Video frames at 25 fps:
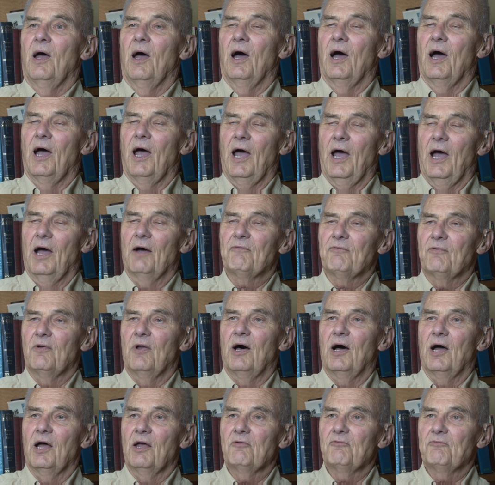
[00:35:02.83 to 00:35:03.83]
A
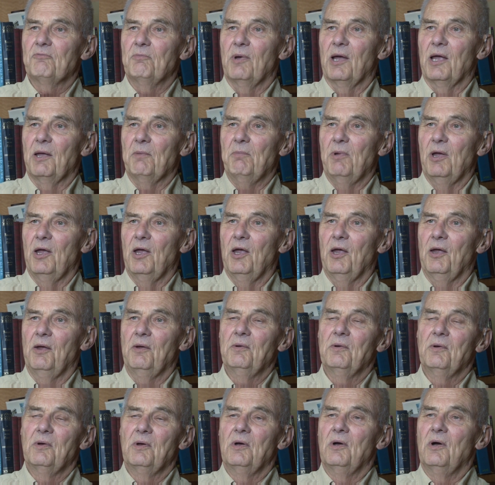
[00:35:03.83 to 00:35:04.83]
half-life may be
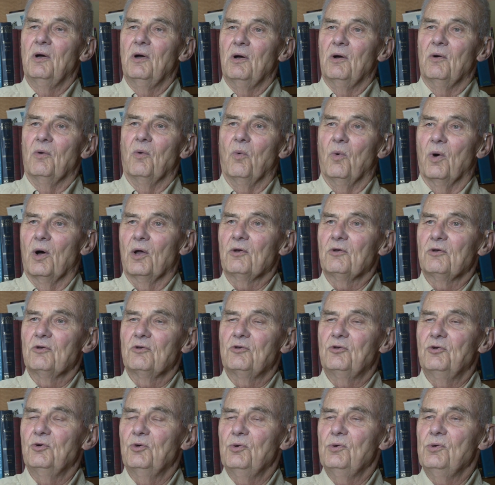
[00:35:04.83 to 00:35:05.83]
1 to
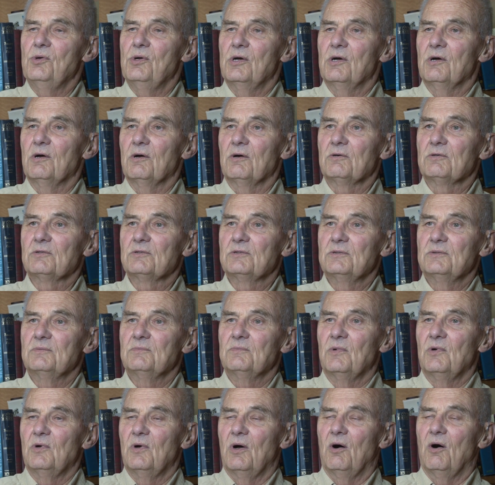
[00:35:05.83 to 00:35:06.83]
2 years,
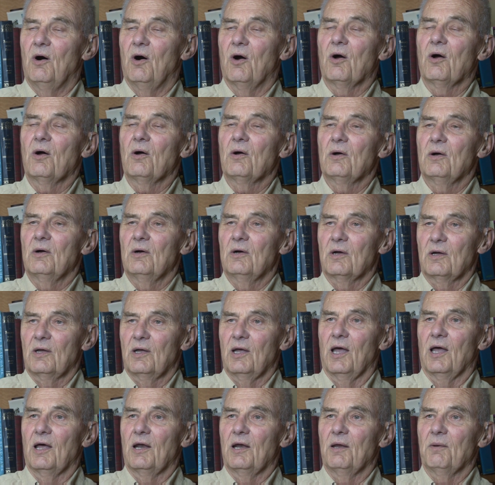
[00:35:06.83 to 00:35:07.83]
or
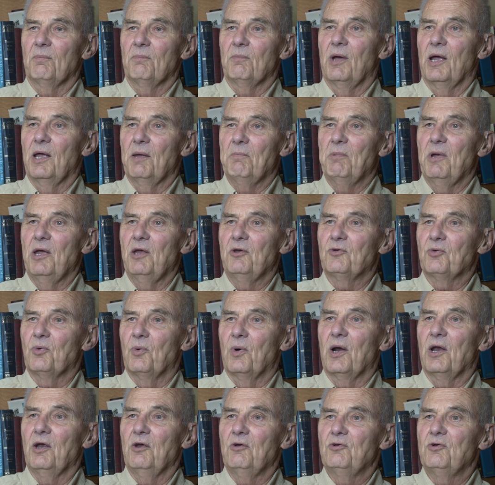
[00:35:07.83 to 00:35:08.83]
again, it may be
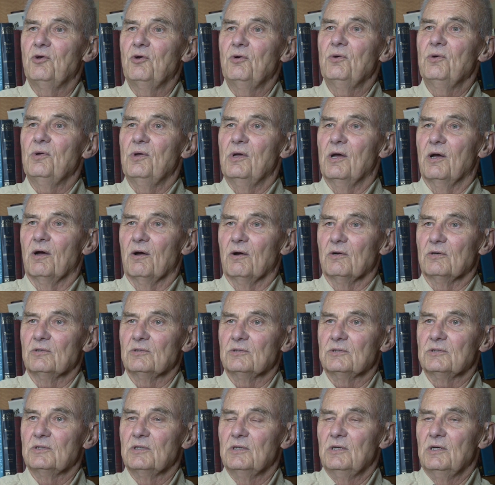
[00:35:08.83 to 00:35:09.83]
22 years.
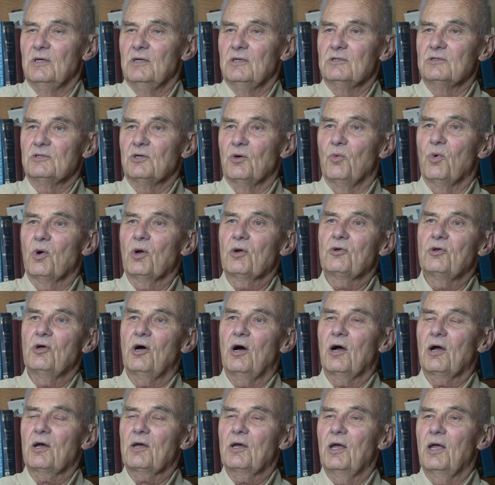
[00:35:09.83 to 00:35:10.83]
So we're
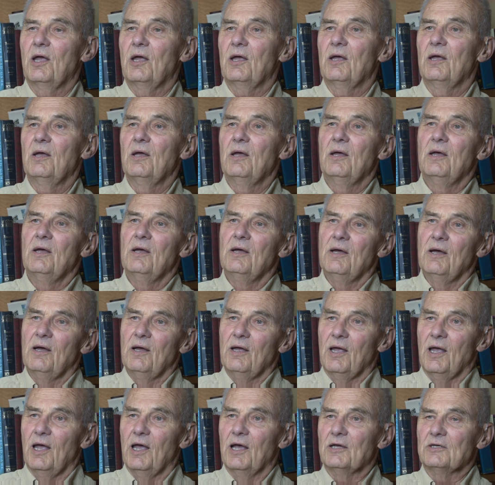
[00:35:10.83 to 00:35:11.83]
talking,
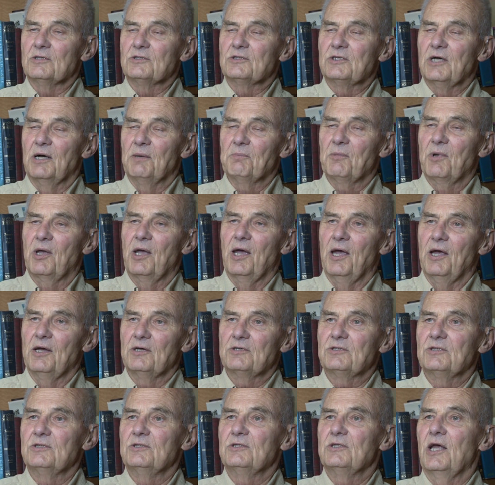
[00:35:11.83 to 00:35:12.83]
in some
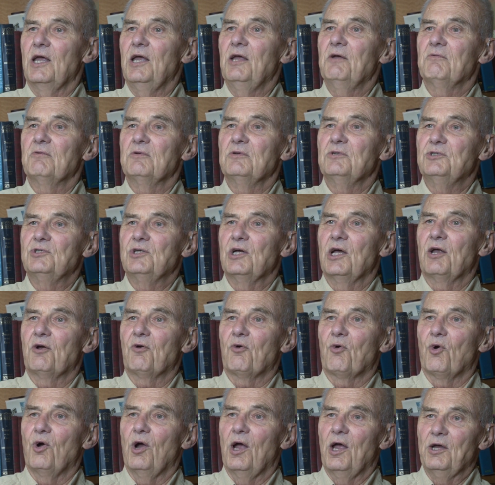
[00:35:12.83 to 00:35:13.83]
cases, even
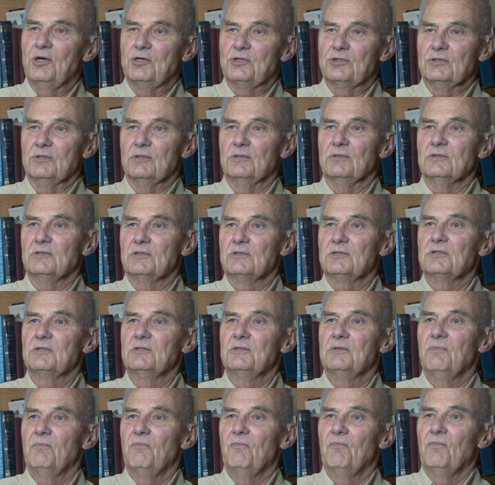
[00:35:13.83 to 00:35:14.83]
generations,
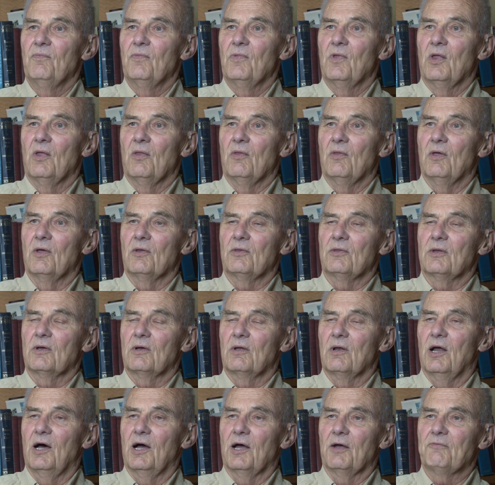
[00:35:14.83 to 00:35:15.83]
that the
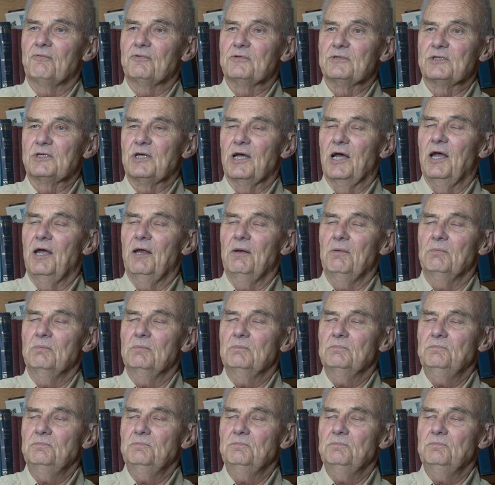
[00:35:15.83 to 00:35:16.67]
glyphosate